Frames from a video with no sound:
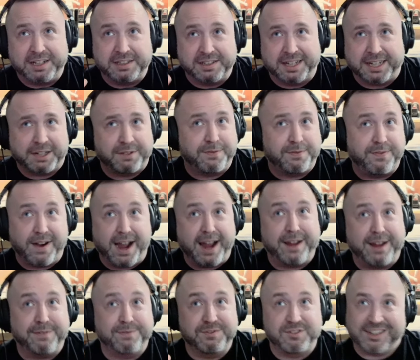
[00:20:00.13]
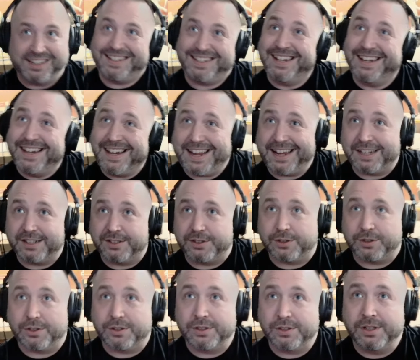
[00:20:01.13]
5 to 10
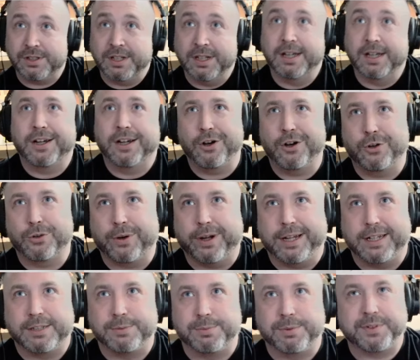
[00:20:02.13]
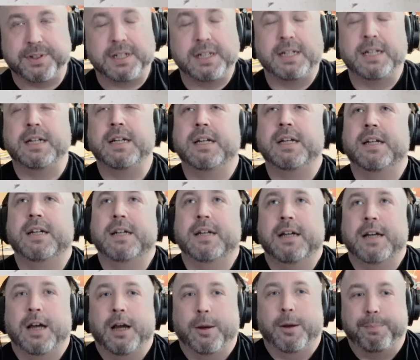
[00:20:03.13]
answers. Oh, great, it's moving.
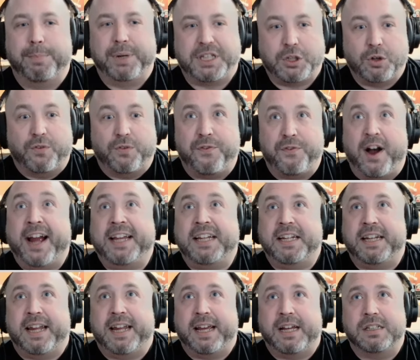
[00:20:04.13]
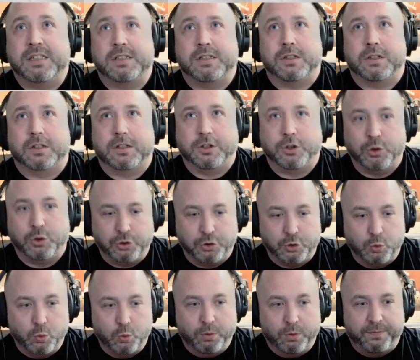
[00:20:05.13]
But you'll find an answer. You
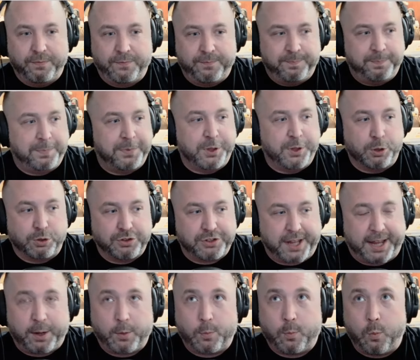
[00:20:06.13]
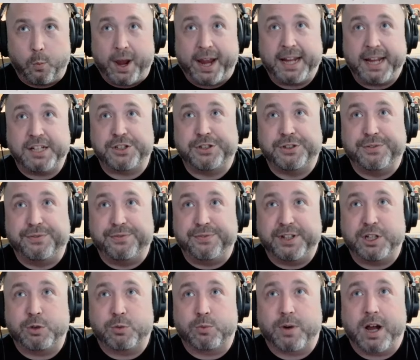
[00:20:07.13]
will. There's a way to
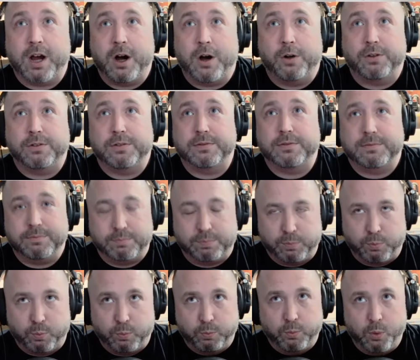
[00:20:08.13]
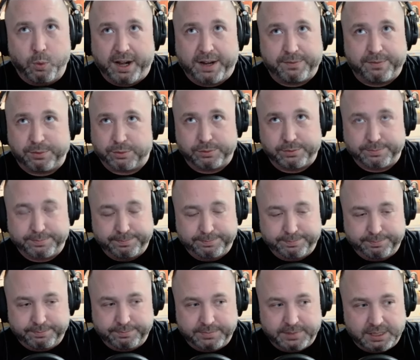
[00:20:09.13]
figure out whatever
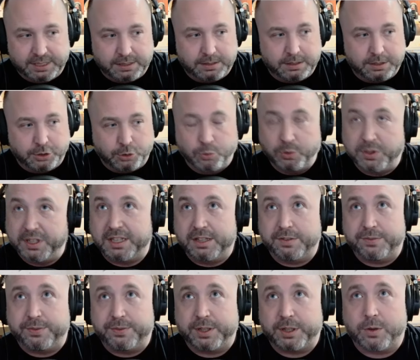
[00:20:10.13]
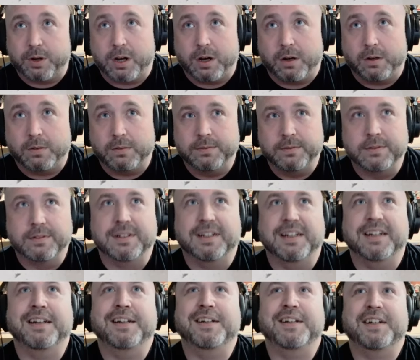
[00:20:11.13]
you need to figure out.
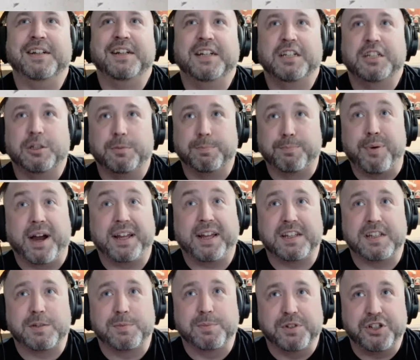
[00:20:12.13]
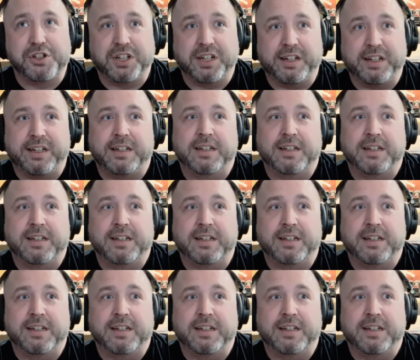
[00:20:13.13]
You buy this machine.